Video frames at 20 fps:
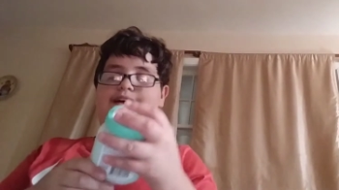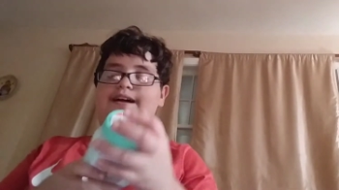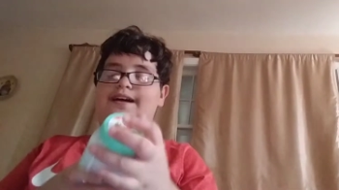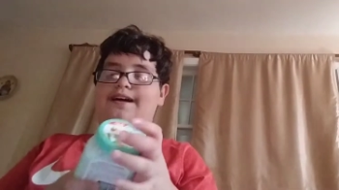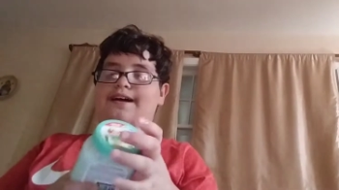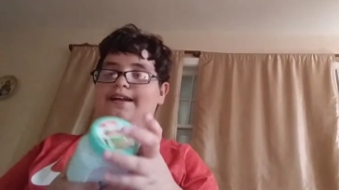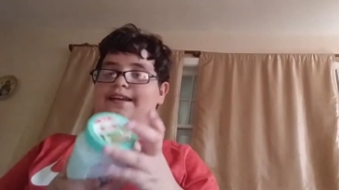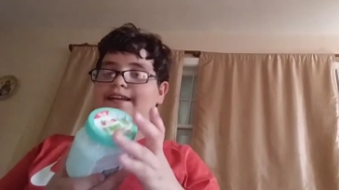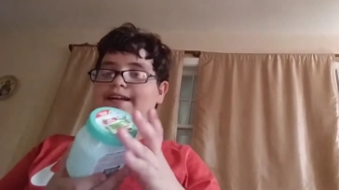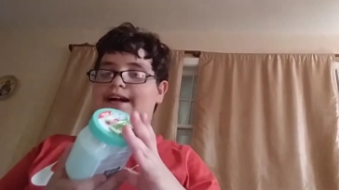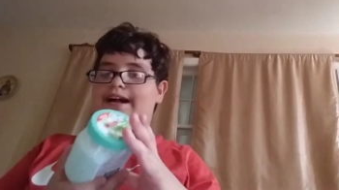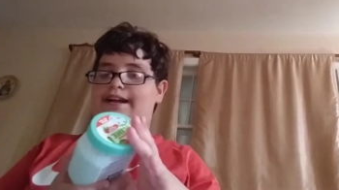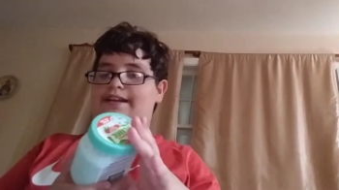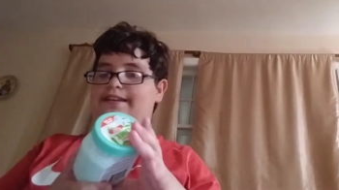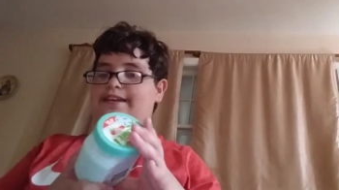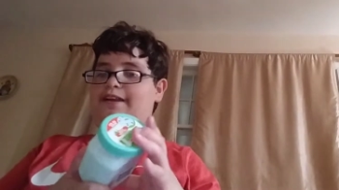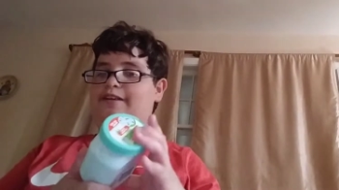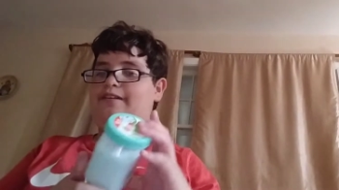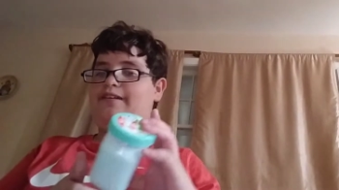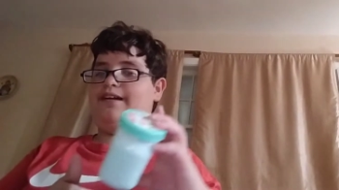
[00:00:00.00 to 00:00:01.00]
I
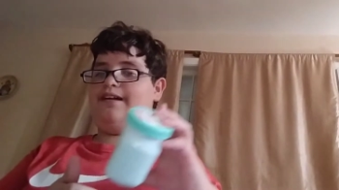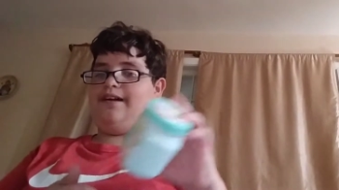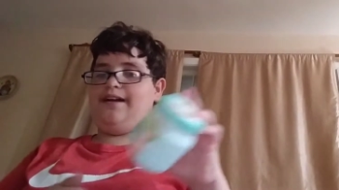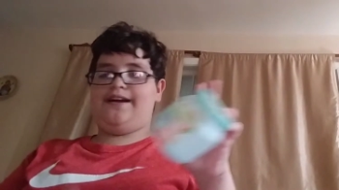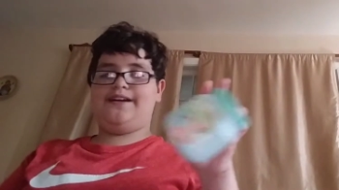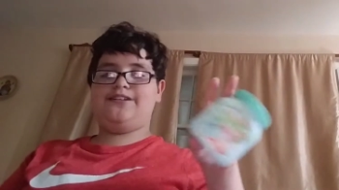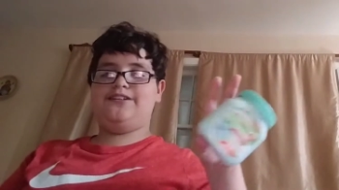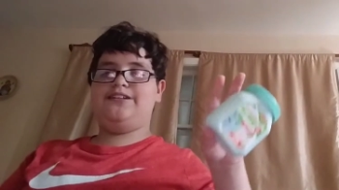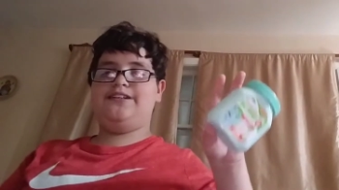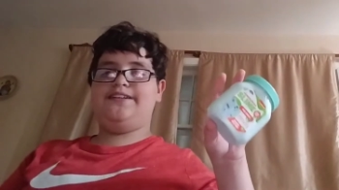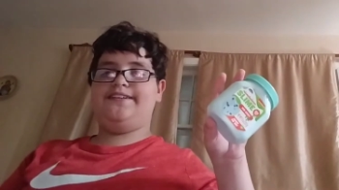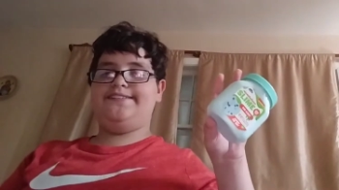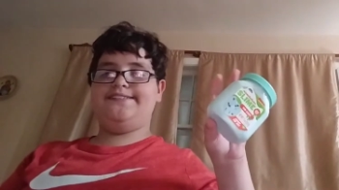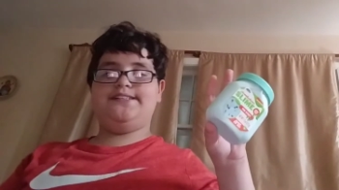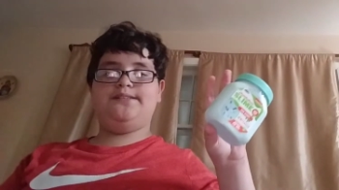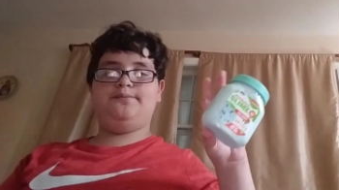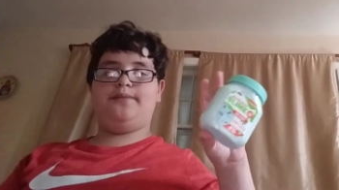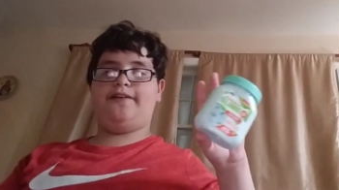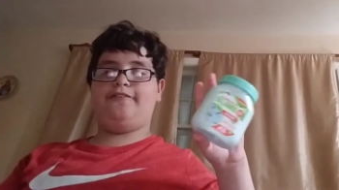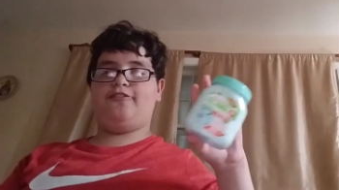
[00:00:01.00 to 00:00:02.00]
never, actually this is
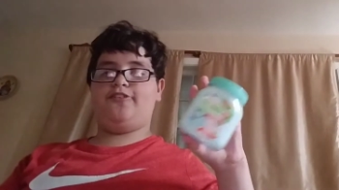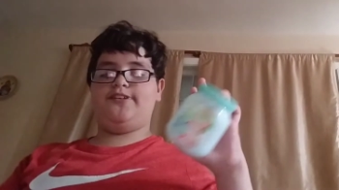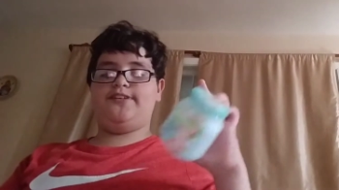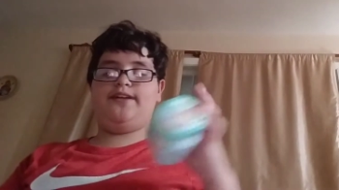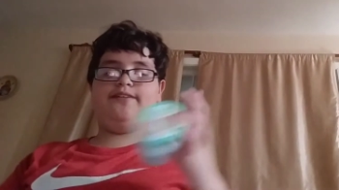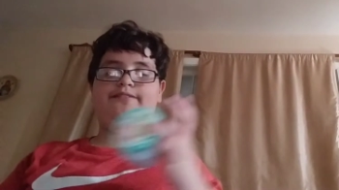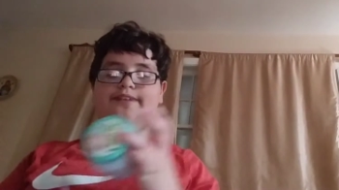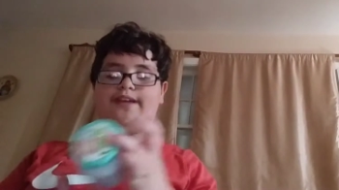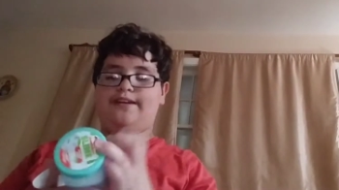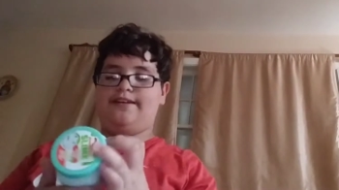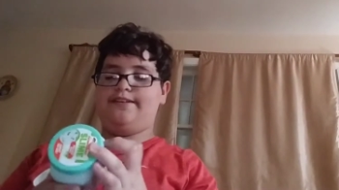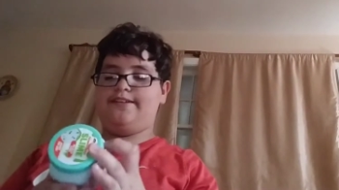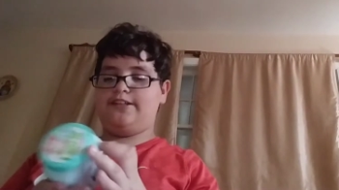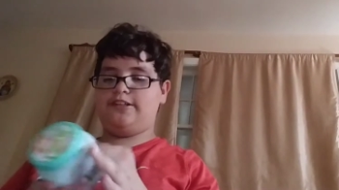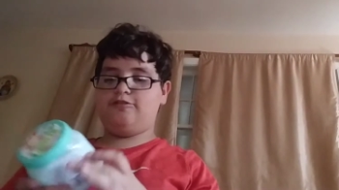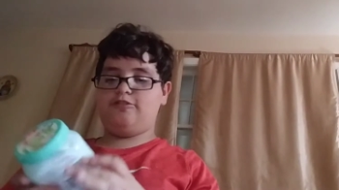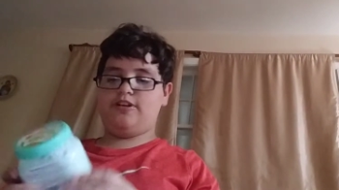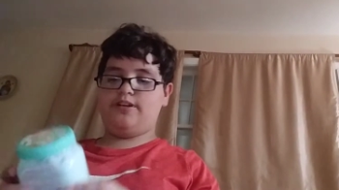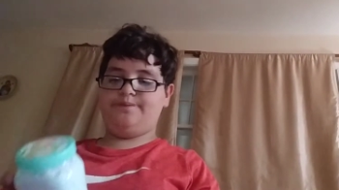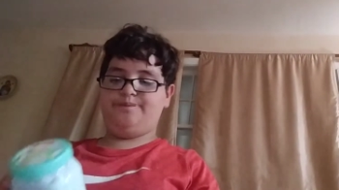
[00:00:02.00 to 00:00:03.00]
my first time getting this
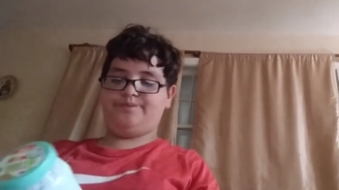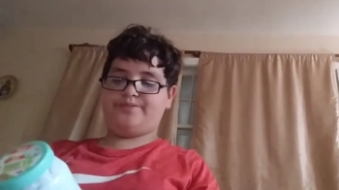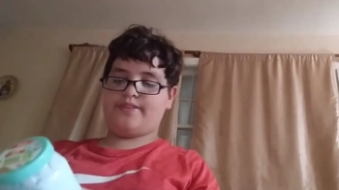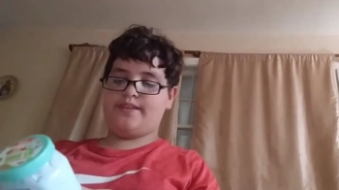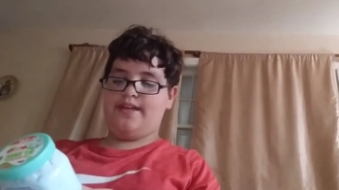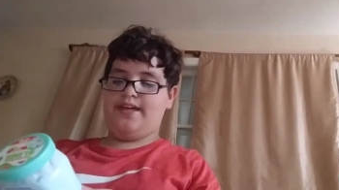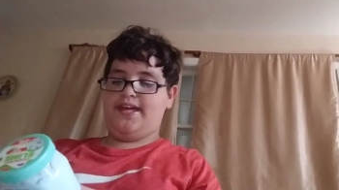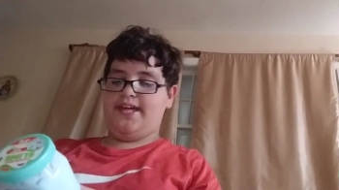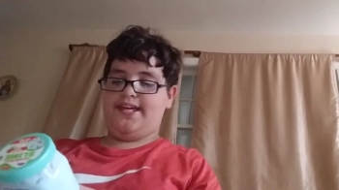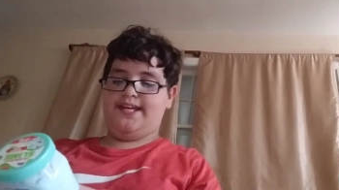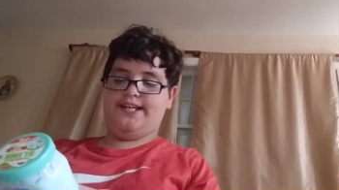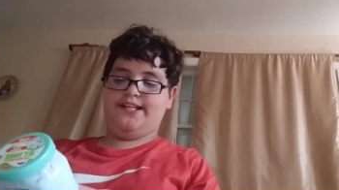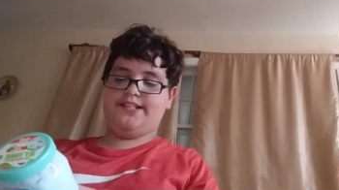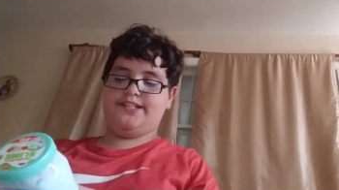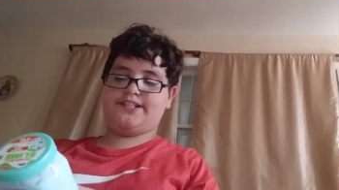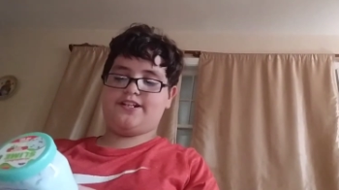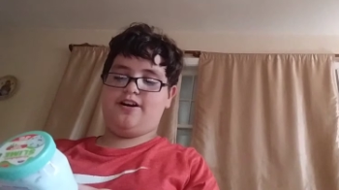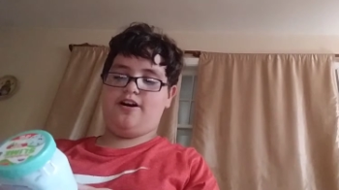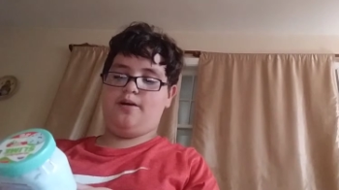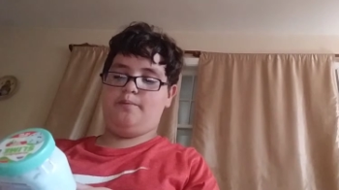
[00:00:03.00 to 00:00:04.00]
one. It's
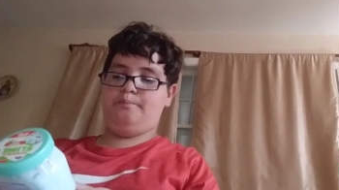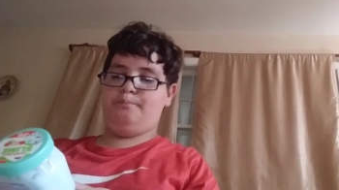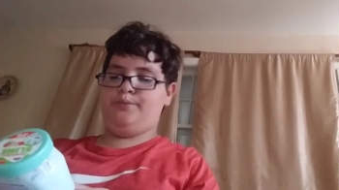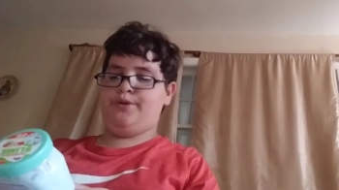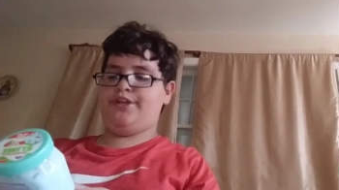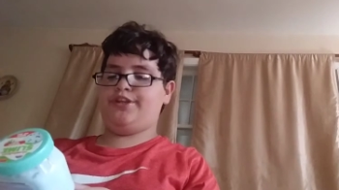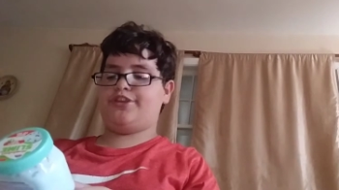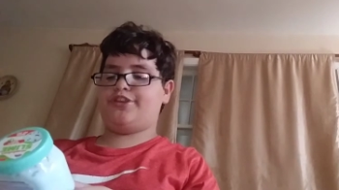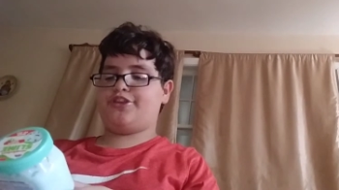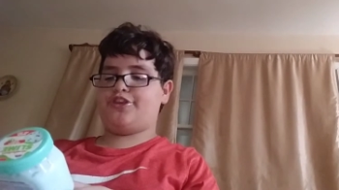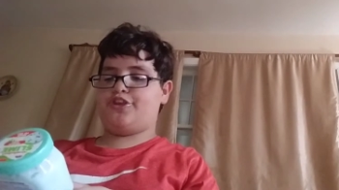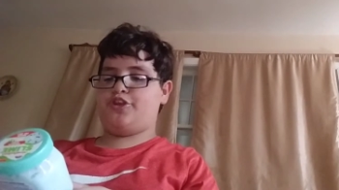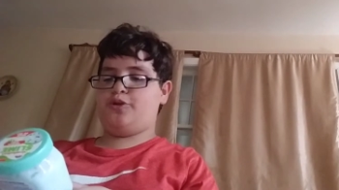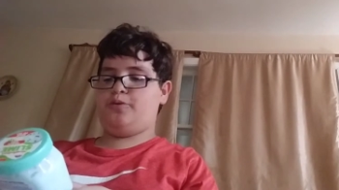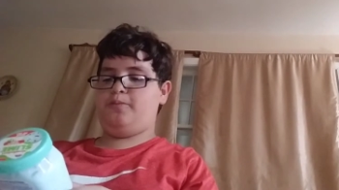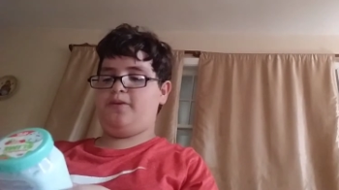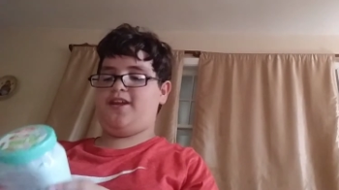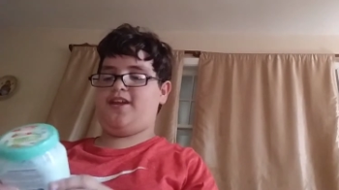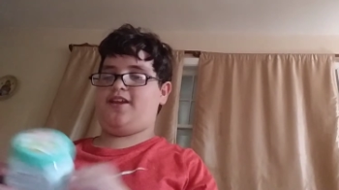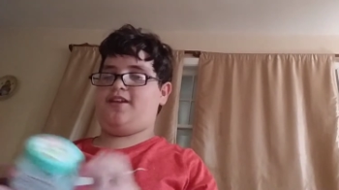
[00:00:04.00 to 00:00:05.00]
called Mint to
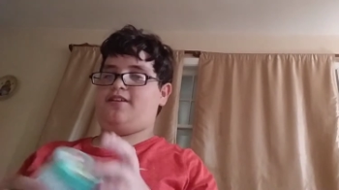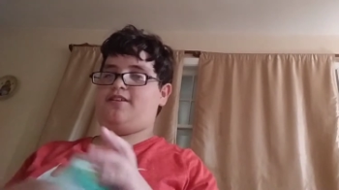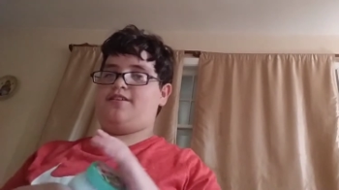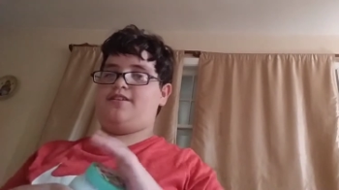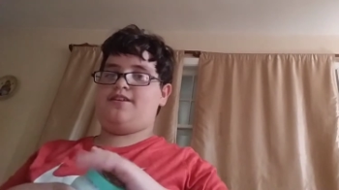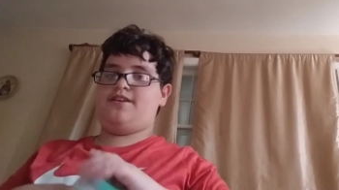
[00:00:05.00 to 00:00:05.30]
Be.